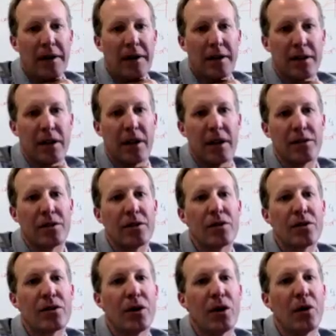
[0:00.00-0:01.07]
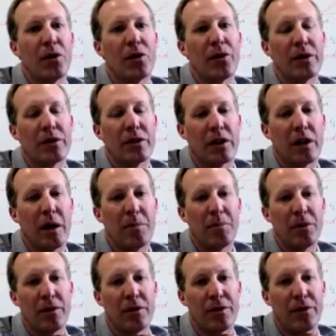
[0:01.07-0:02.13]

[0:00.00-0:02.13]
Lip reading: it does. So there's a couple of